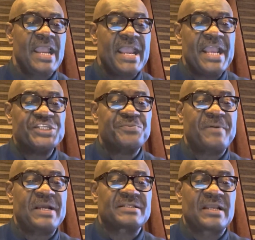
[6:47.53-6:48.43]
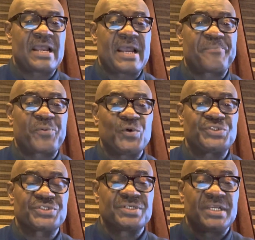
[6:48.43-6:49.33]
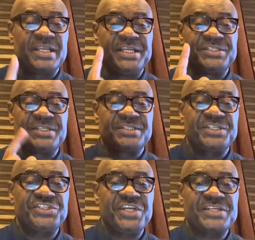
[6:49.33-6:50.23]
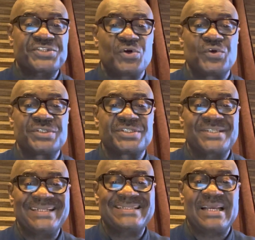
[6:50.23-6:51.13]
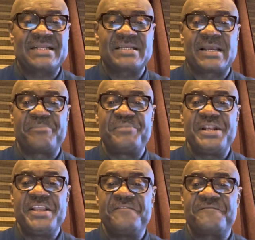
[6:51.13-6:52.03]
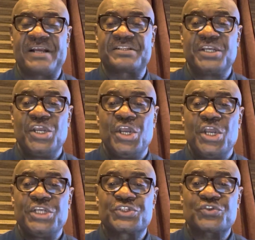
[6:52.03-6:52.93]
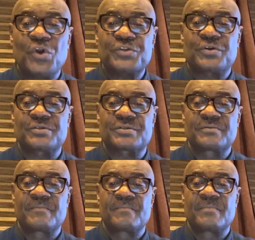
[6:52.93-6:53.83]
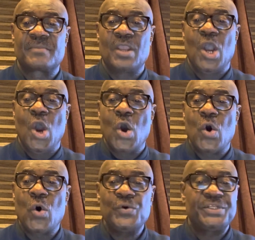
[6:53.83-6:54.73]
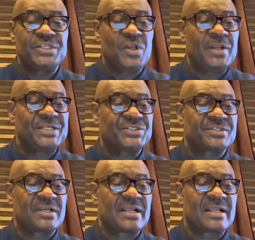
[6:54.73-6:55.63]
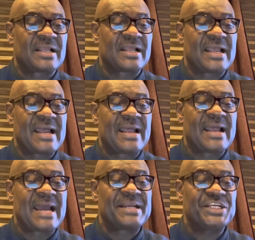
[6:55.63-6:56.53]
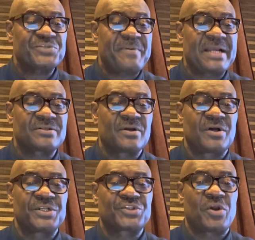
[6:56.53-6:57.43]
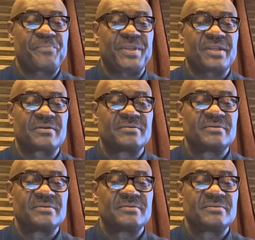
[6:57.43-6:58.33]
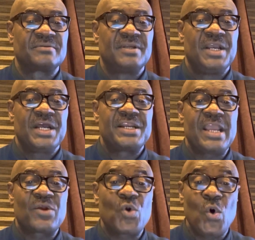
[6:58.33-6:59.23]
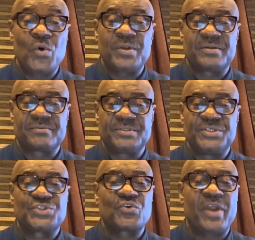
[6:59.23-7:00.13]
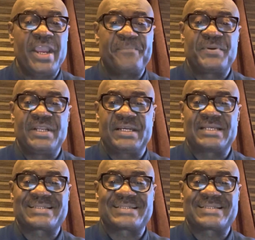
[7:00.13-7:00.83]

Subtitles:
Expert approach in teachers-centered and believe that instructors hold the knowledge and expert on the topic. Their role is to help learners